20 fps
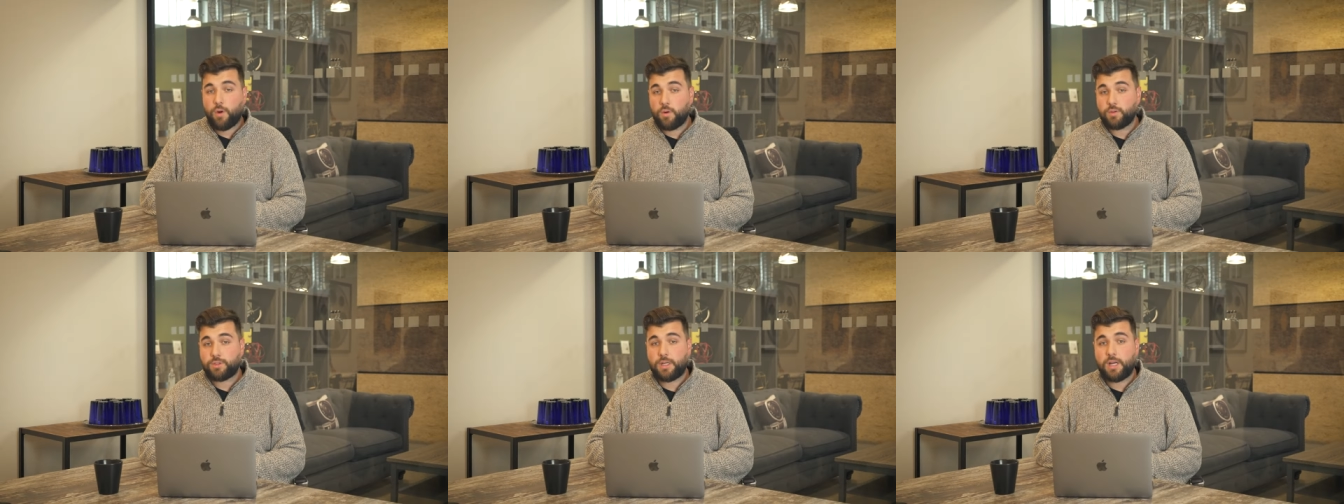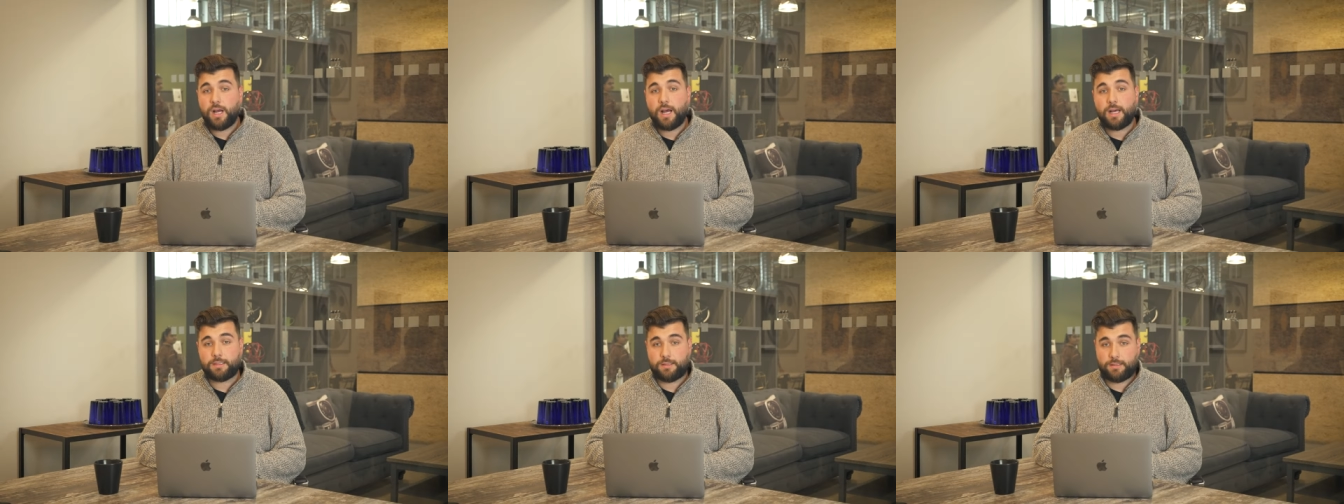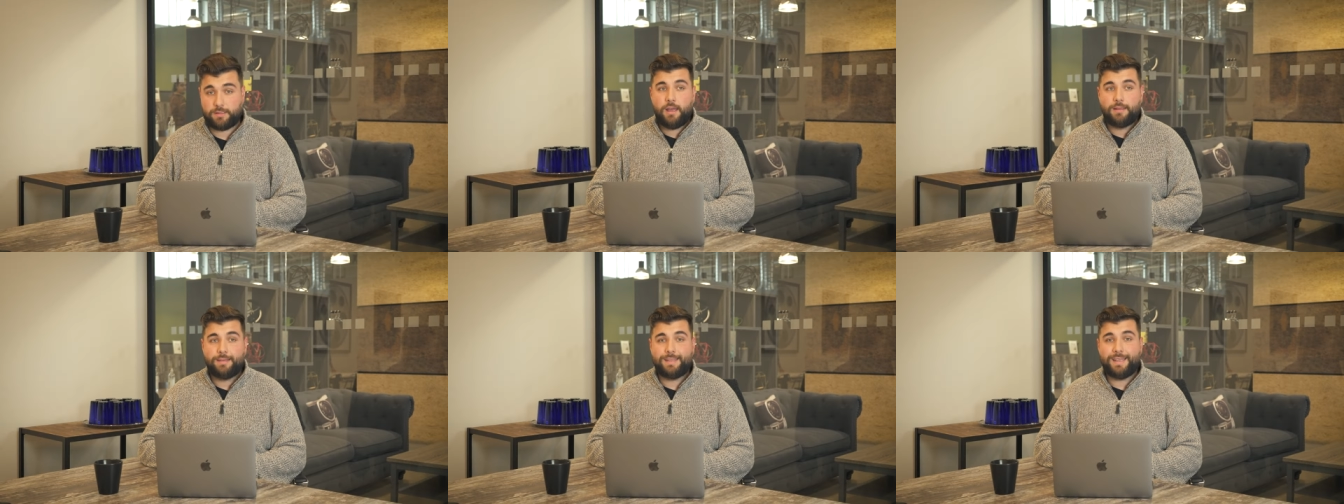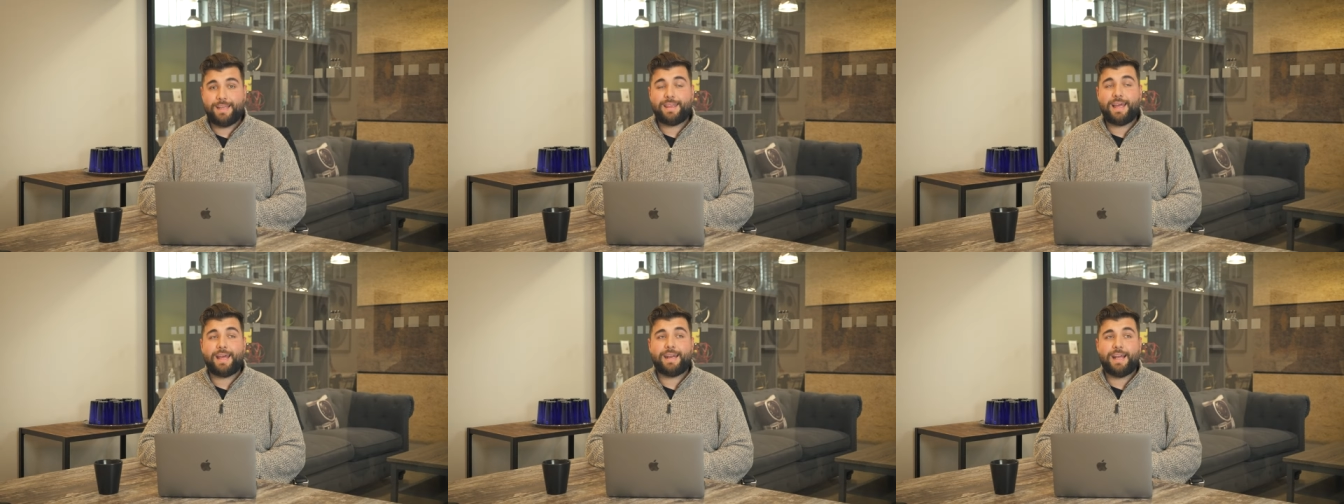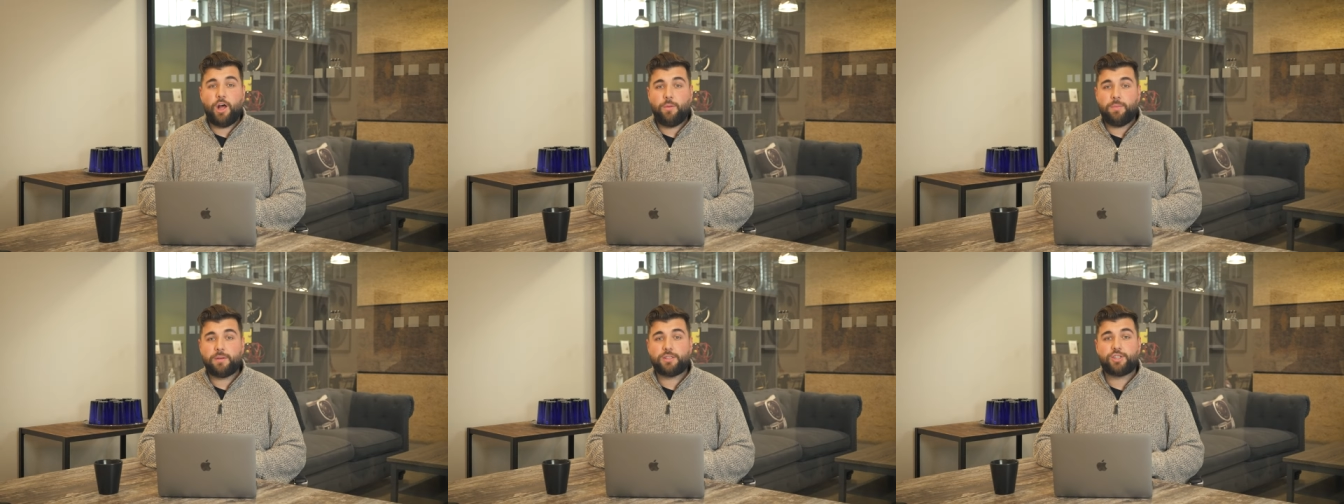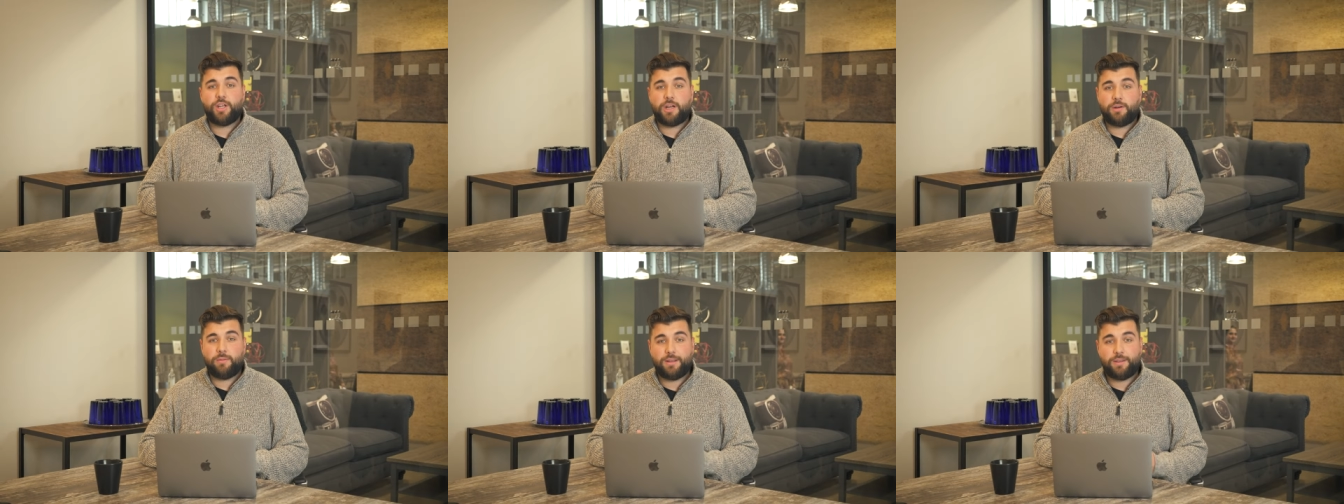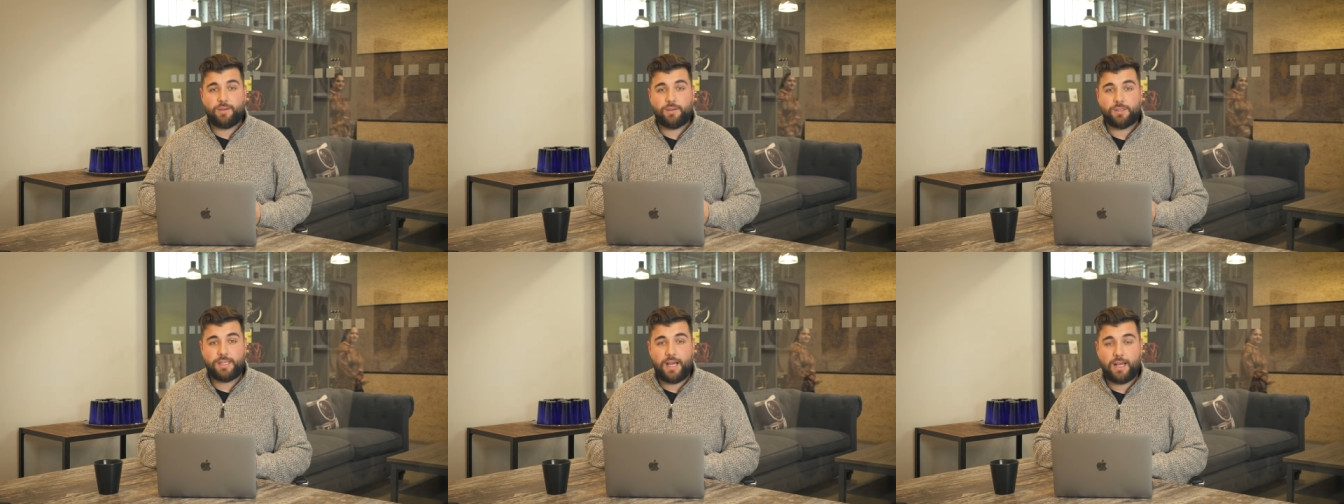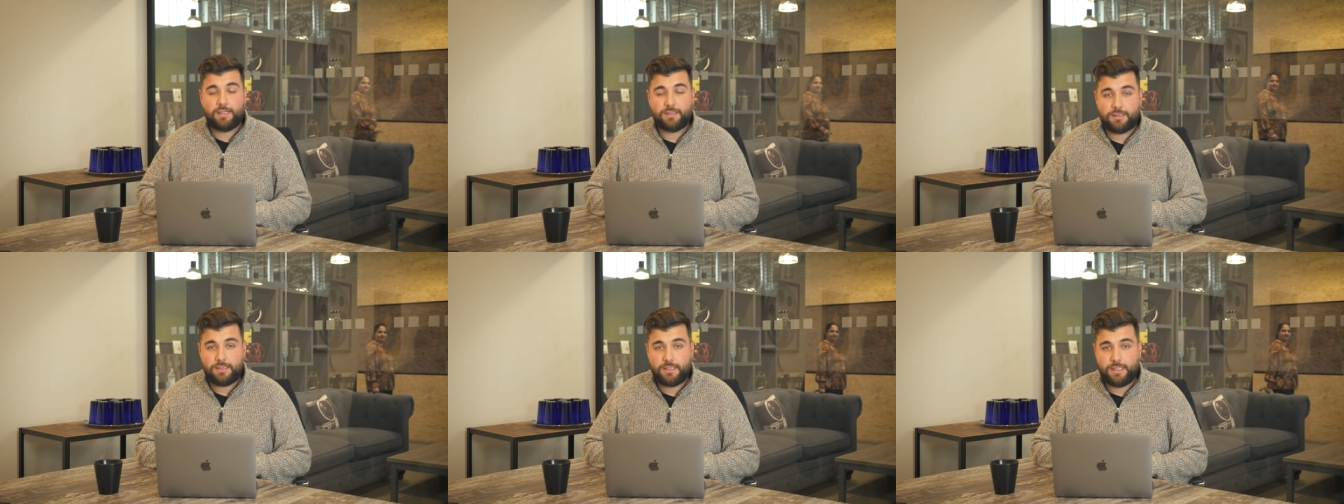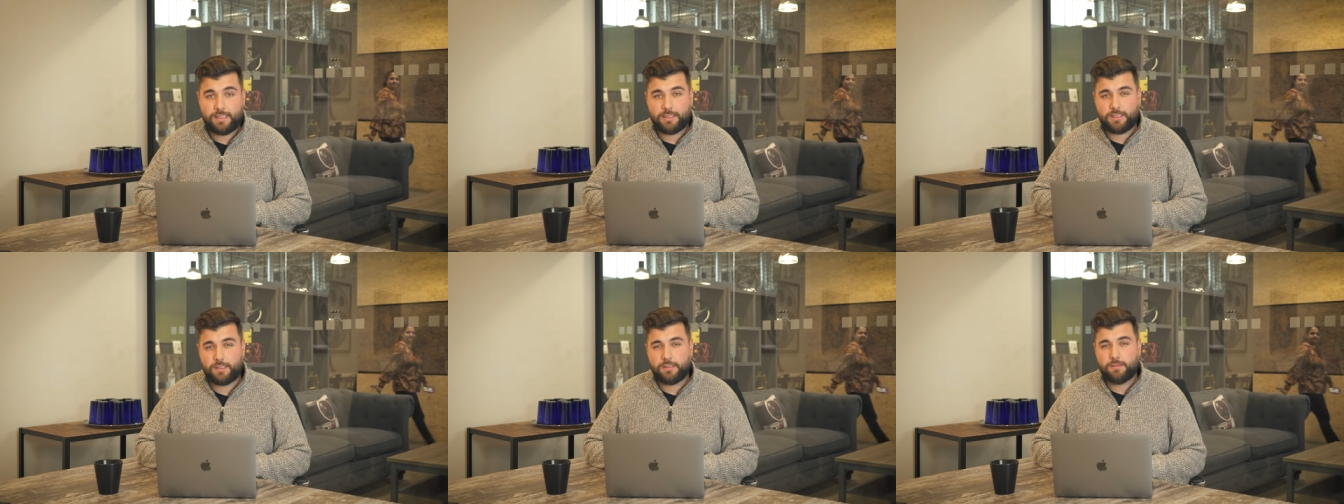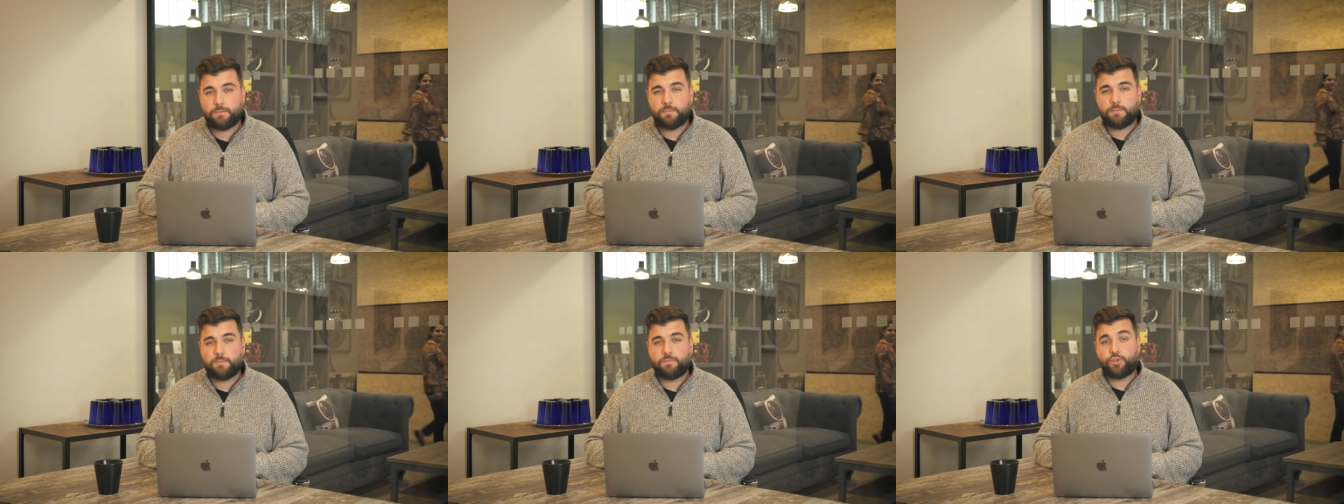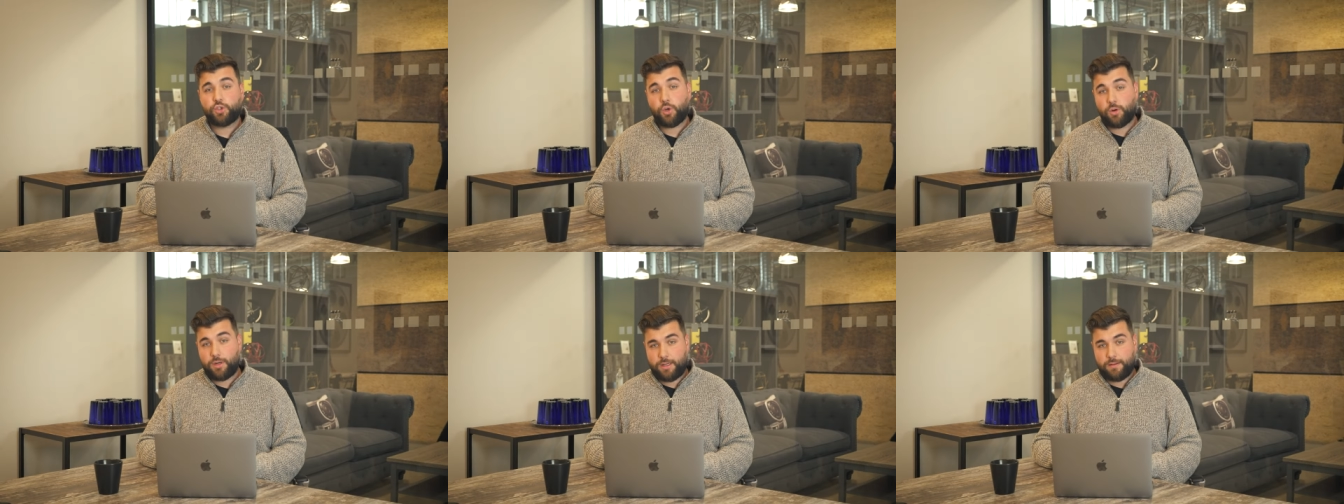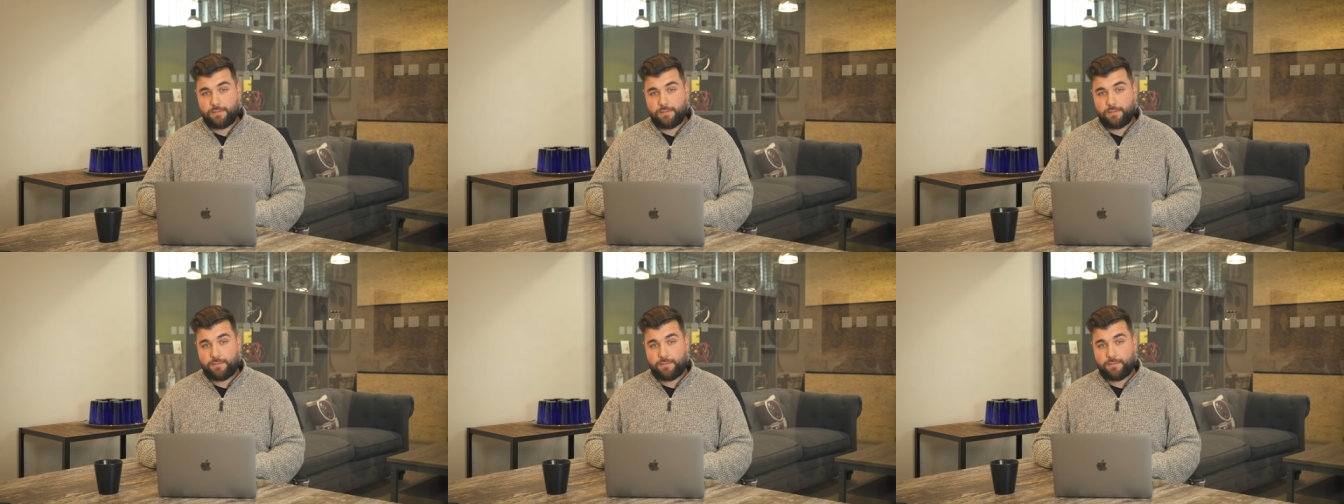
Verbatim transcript: Pros and cons. Did that help us generate those thousand leads? Sort